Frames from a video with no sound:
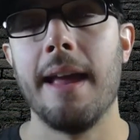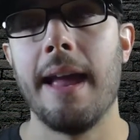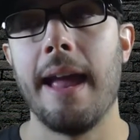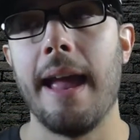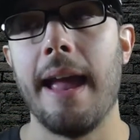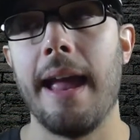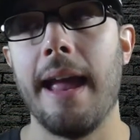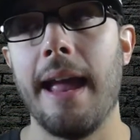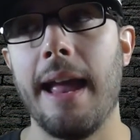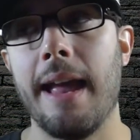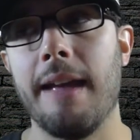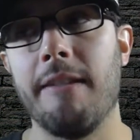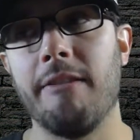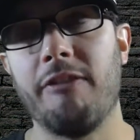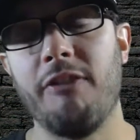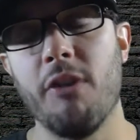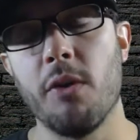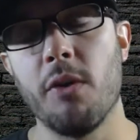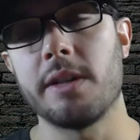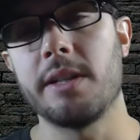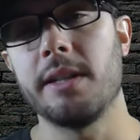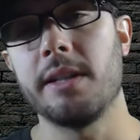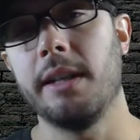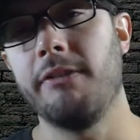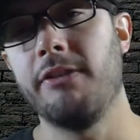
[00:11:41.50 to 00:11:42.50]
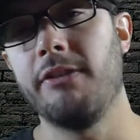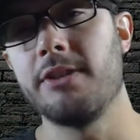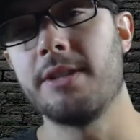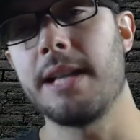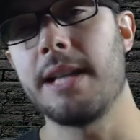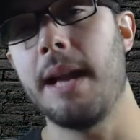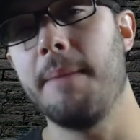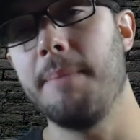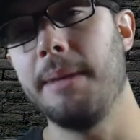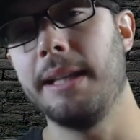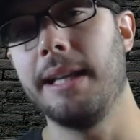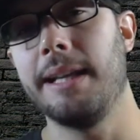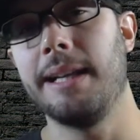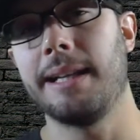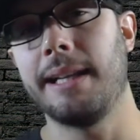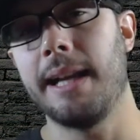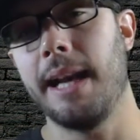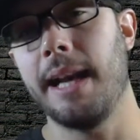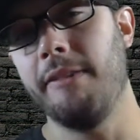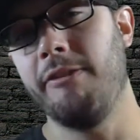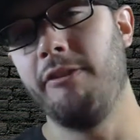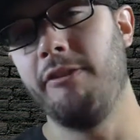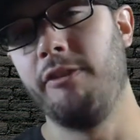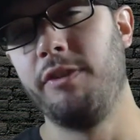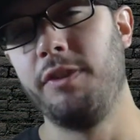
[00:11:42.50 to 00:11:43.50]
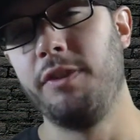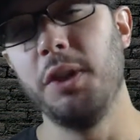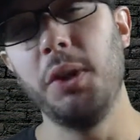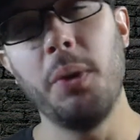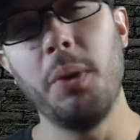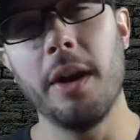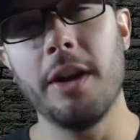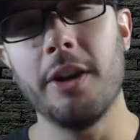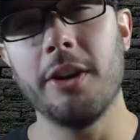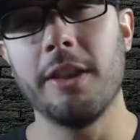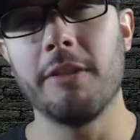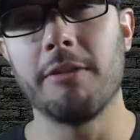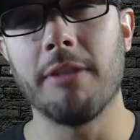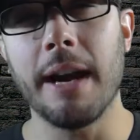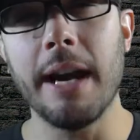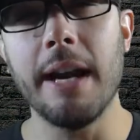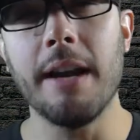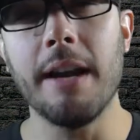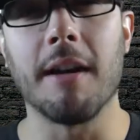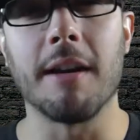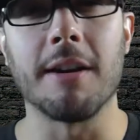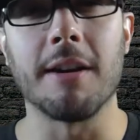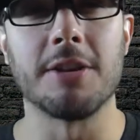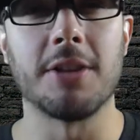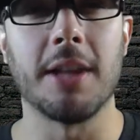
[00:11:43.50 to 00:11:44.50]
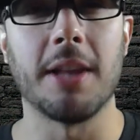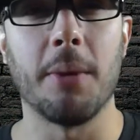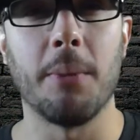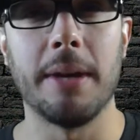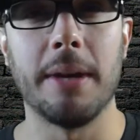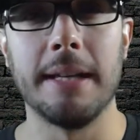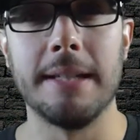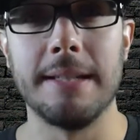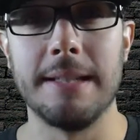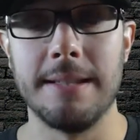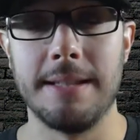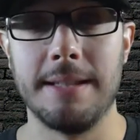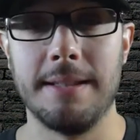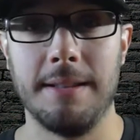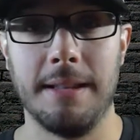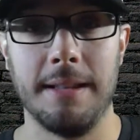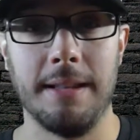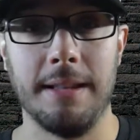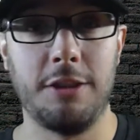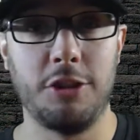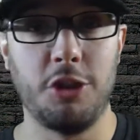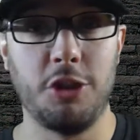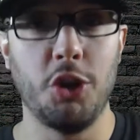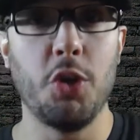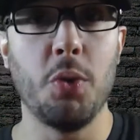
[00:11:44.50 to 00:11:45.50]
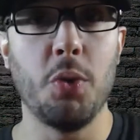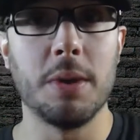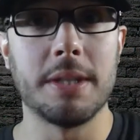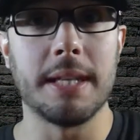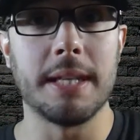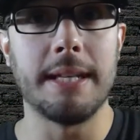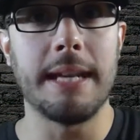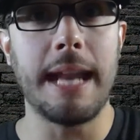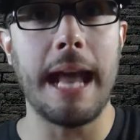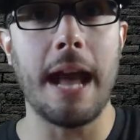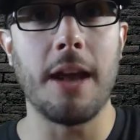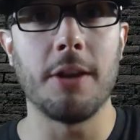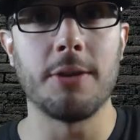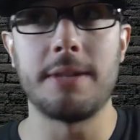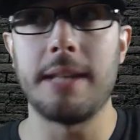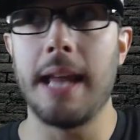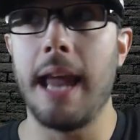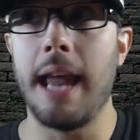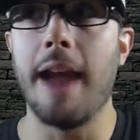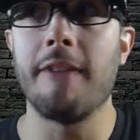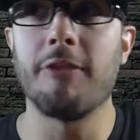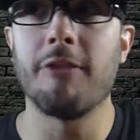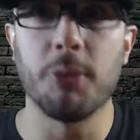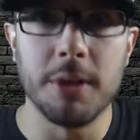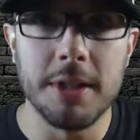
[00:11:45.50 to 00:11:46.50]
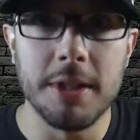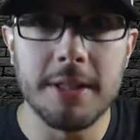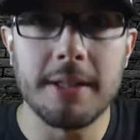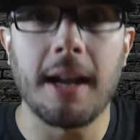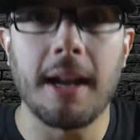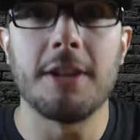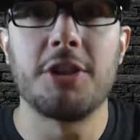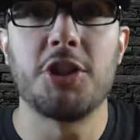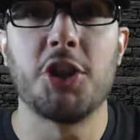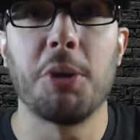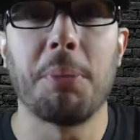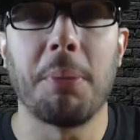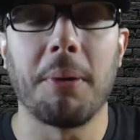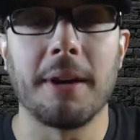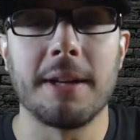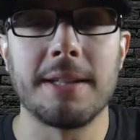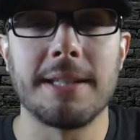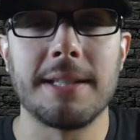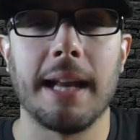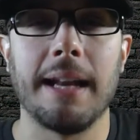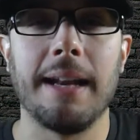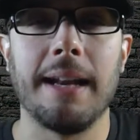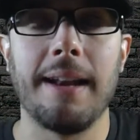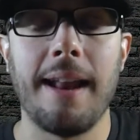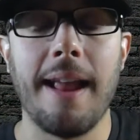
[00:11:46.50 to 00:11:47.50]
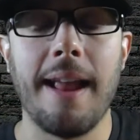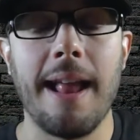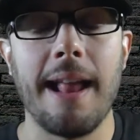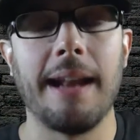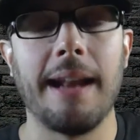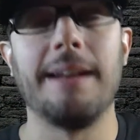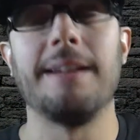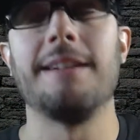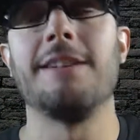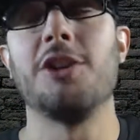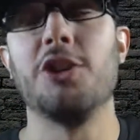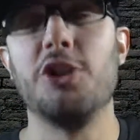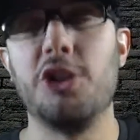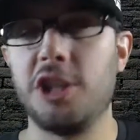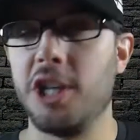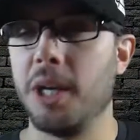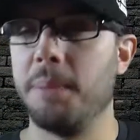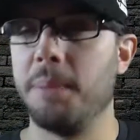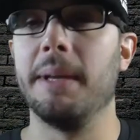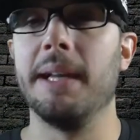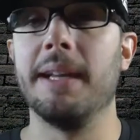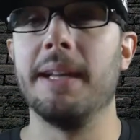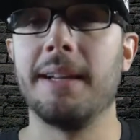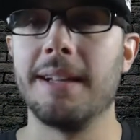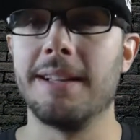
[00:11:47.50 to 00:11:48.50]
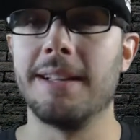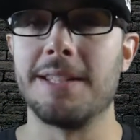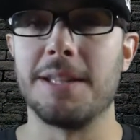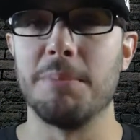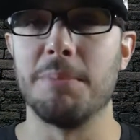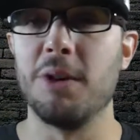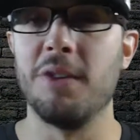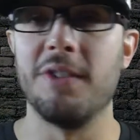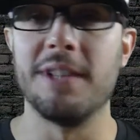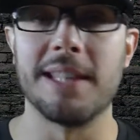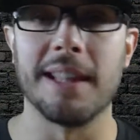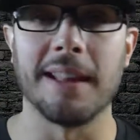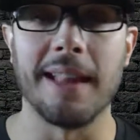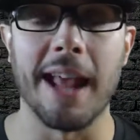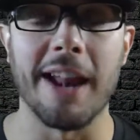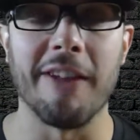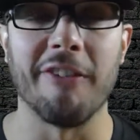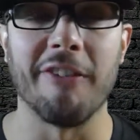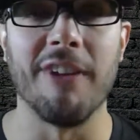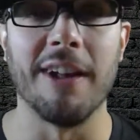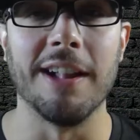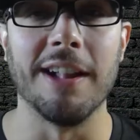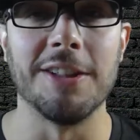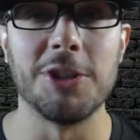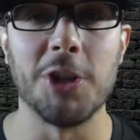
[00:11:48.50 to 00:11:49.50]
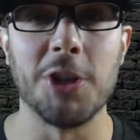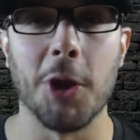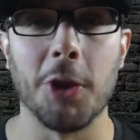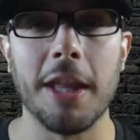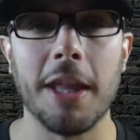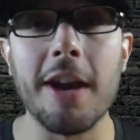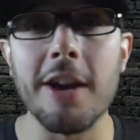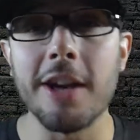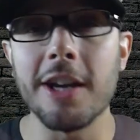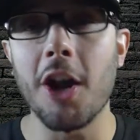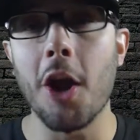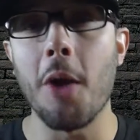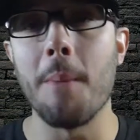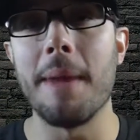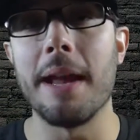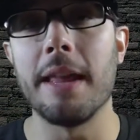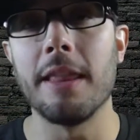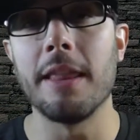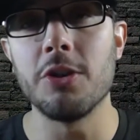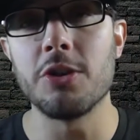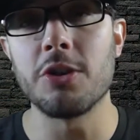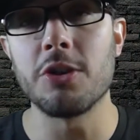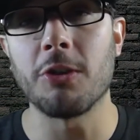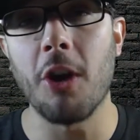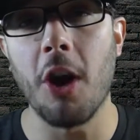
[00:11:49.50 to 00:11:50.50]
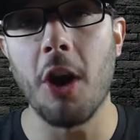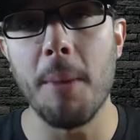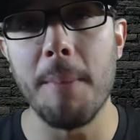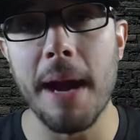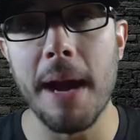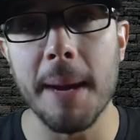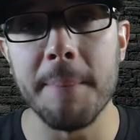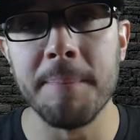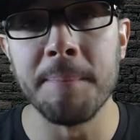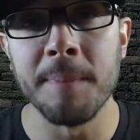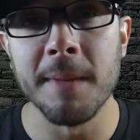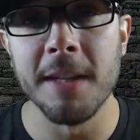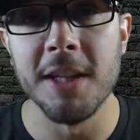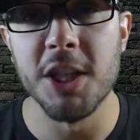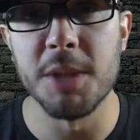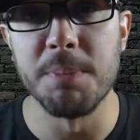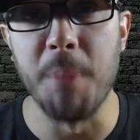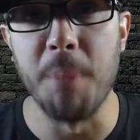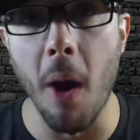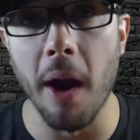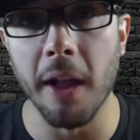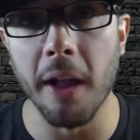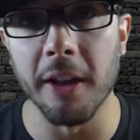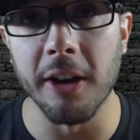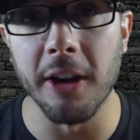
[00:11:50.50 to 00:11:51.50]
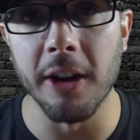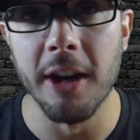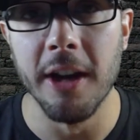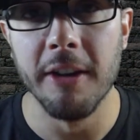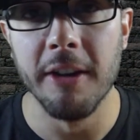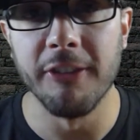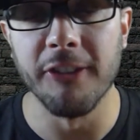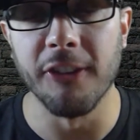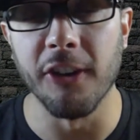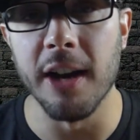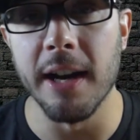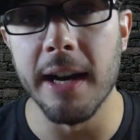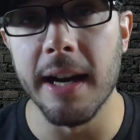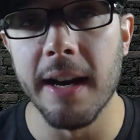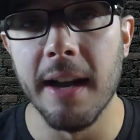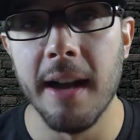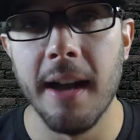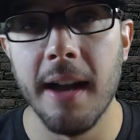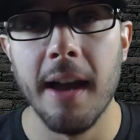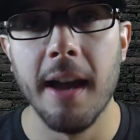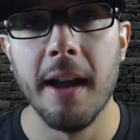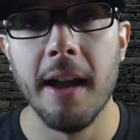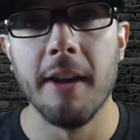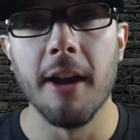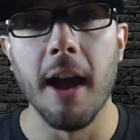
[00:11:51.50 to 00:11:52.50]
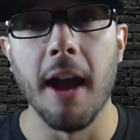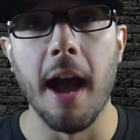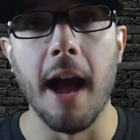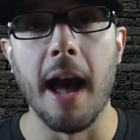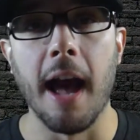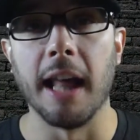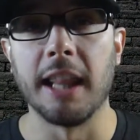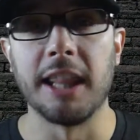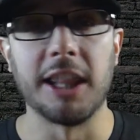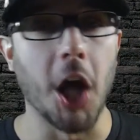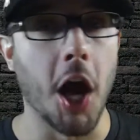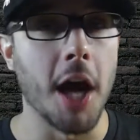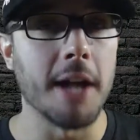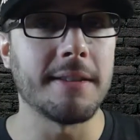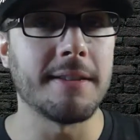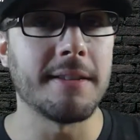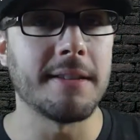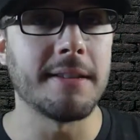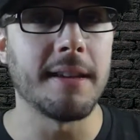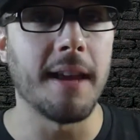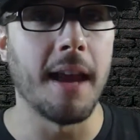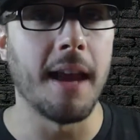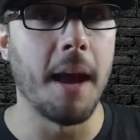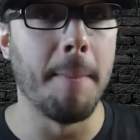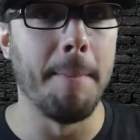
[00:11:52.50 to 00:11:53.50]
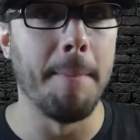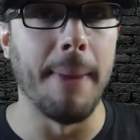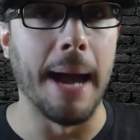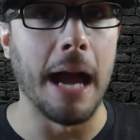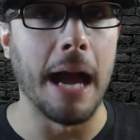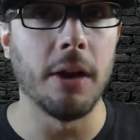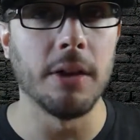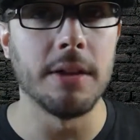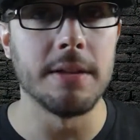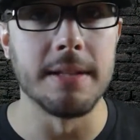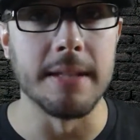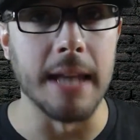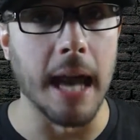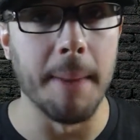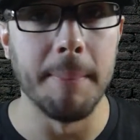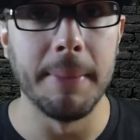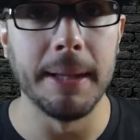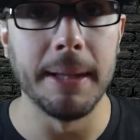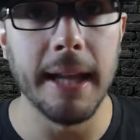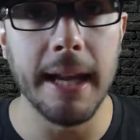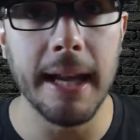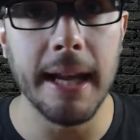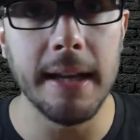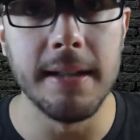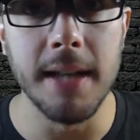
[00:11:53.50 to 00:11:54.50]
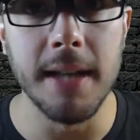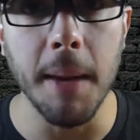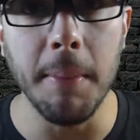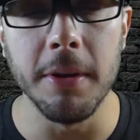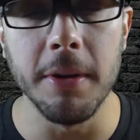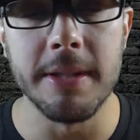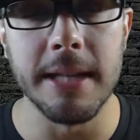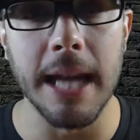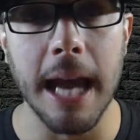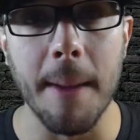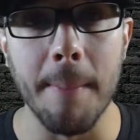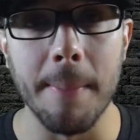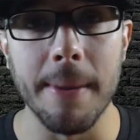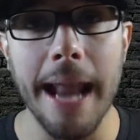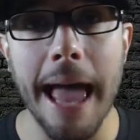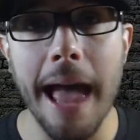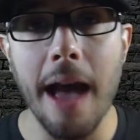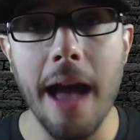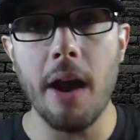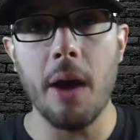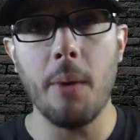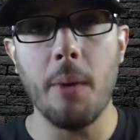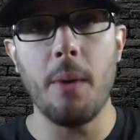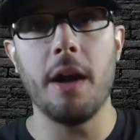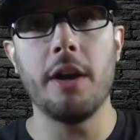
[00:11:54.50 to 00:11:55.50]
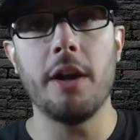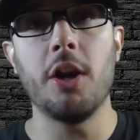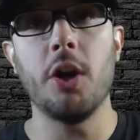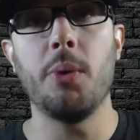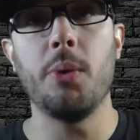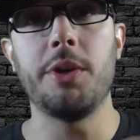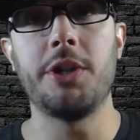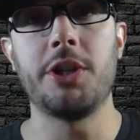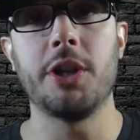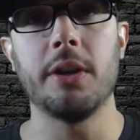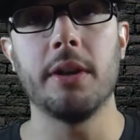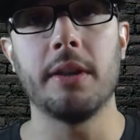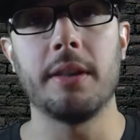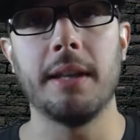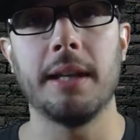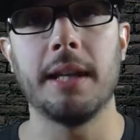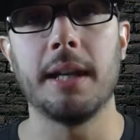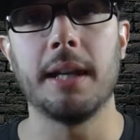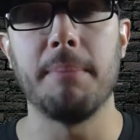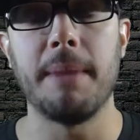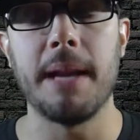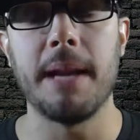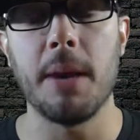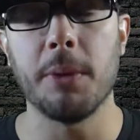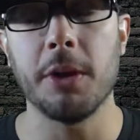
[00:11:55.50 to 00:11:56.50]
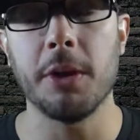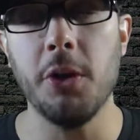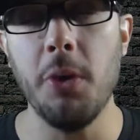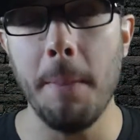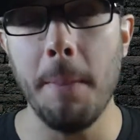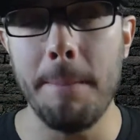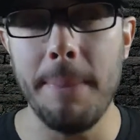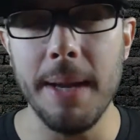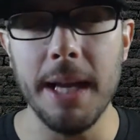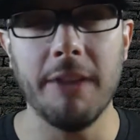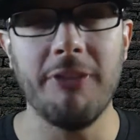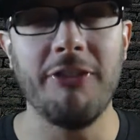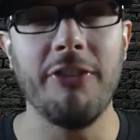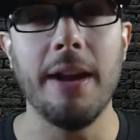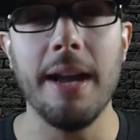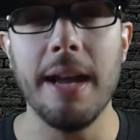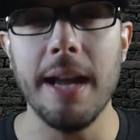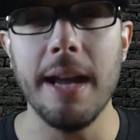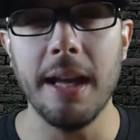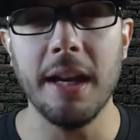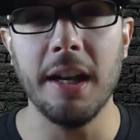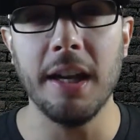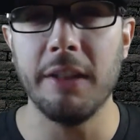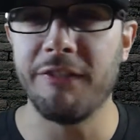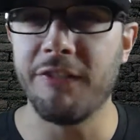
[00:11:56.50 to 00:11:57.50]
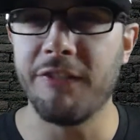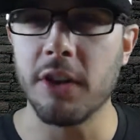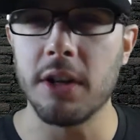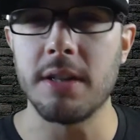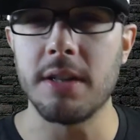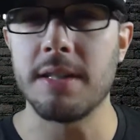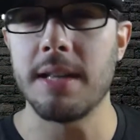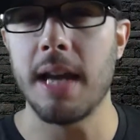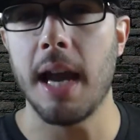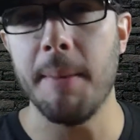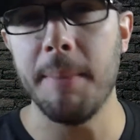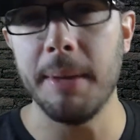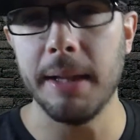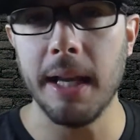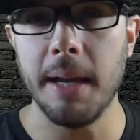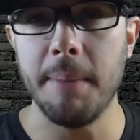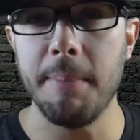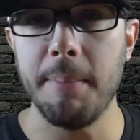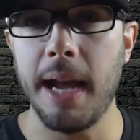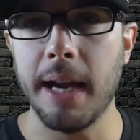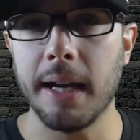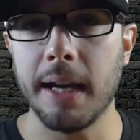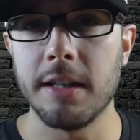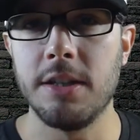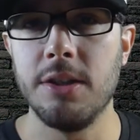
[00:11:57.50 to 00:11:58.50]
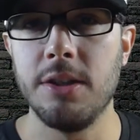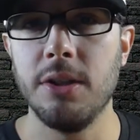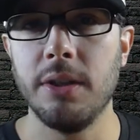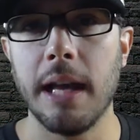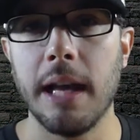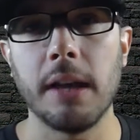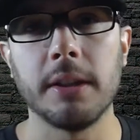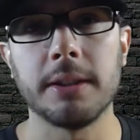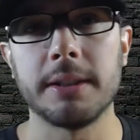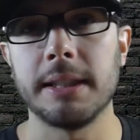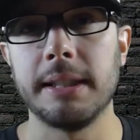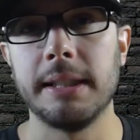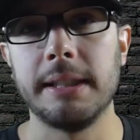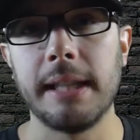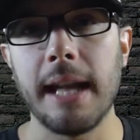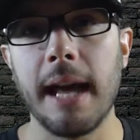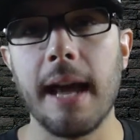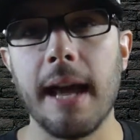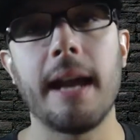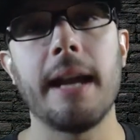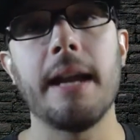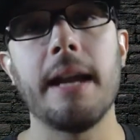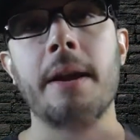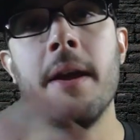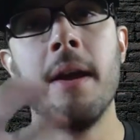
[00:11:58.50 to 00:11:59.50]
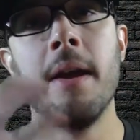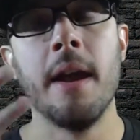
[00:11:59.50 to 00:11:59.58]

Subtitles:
And fortunately for Zombieland, it kind of flew under the radar, so that when 2 was announced, everyone just got super excited, and you should be, because the movie's a lot of fun. So there you go, man. Those are all my spoiler-free thoughts about Zombieland Double Tap. Now I want to know what you're thinking, man. Were you a big fan of the first Zombieland back in 2009?